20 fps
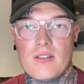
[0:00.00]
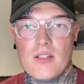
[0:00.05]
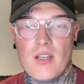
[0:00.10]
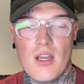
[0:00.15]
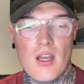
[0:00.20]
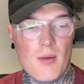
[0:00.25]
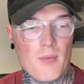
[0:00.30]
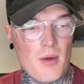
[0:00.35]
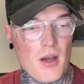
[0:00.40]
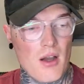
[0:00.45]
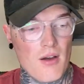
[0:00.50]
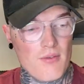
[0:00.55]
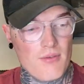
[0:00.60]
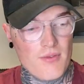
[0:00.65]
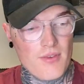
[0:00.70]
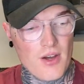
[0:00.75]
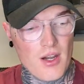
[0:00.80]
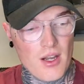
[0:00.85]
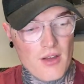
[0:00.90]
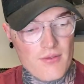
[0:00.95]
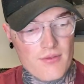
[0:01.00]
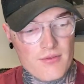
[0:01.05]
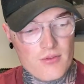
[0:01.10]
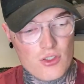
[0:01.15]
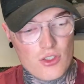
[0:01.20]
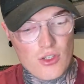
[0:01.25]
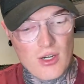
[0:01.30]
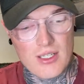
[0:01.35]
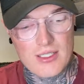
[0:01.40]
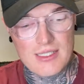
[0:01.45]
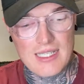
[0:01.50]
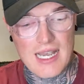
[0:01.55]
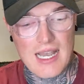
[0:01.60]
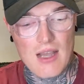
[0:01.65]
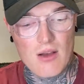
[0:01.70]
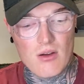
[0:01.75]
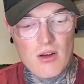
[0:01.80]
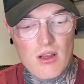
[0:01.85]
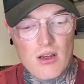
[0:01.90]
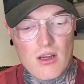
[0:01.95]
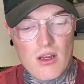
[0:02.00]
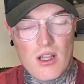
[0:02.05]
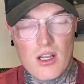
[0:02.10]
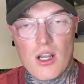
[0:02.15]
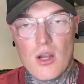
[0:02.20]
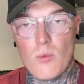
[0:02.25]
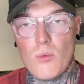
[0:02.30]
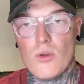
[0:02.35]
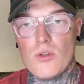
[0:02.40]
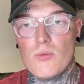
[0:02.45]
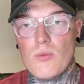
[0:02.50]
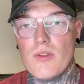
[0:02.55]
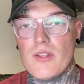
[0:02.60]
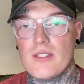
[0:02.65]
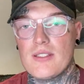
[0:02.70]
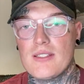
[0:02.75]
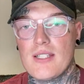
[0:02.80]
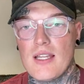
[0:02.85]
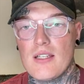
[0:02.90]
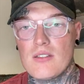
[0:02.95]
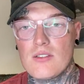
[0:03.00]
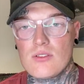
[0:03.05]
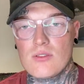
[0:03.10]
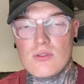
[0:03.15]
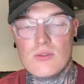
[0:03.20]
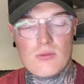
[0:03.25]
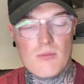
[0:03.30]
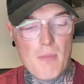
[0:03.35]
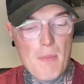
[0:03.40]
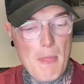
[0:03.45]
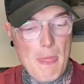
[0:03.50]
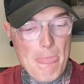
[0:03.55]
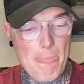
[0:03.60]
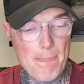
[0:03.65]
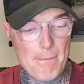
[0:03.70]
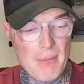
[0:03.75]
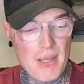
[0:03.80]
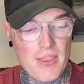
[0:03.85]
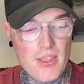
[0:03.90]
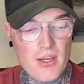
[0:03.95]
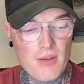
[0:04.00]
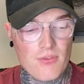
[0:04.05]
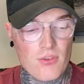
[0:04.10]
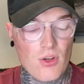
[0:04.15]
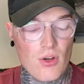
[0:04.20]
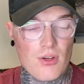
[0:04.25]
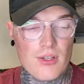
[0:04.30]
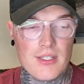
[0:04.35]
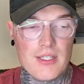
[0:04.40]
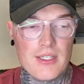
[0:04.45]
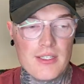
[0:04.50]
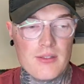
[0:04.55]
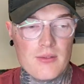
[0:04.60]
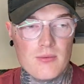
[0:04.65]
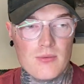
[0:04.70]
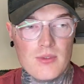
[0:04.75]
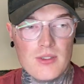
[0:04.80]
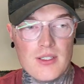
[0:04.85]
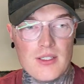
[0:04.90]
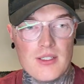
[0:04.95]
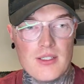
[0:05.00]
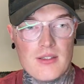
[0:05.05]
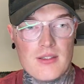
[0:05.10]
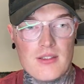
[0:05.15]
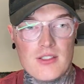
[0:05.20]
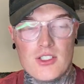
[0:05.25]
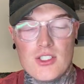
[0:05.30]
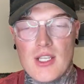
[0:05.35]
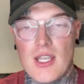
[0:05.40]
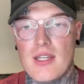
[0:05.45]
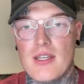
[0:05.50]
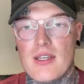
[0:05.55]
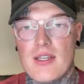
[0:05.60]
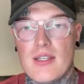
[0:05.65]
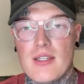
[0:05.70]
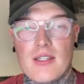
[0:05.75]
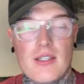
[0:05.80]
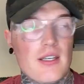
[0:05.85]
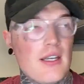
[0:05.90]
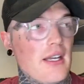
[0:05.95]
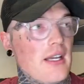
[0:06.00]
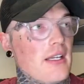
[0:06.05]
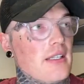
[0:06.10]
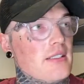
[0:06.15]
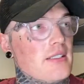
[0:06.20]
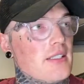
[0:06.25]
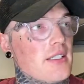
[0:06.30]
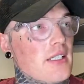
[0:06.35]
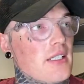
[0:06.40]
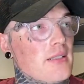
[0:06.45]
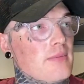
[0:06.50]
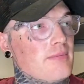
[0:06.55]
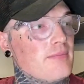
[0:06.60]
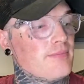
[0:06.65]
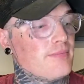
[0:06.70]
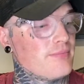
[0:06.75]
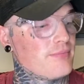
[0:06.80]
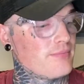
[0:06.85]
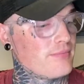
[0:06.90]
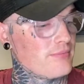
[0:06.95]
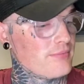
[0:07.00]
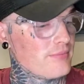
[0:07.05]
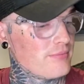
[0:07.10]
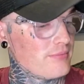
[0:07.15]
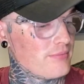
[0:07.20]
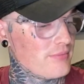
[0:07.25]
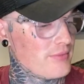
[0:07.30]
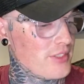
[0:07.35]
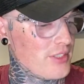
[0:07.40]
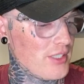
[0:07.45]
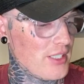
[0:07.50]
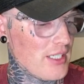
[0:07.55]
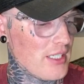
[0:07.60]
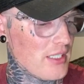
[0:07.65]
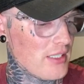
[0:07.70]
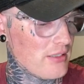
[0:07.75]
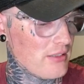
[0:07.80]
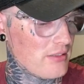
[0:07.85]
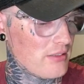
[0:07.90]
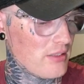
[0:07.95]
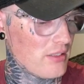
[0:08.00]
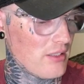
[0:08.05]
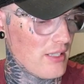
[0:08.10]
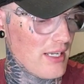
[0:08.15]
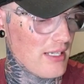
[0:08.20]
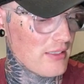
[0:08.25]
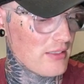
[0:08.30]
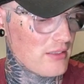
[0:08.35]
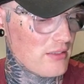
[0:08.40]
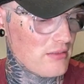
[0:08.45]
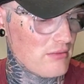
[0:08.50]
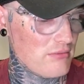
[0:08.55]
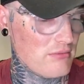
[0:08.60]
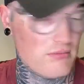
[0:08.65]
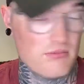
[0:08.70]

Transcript: I've traced the outline like I would with a stencil, and then I've gone in with shading it, and so yeah, so that's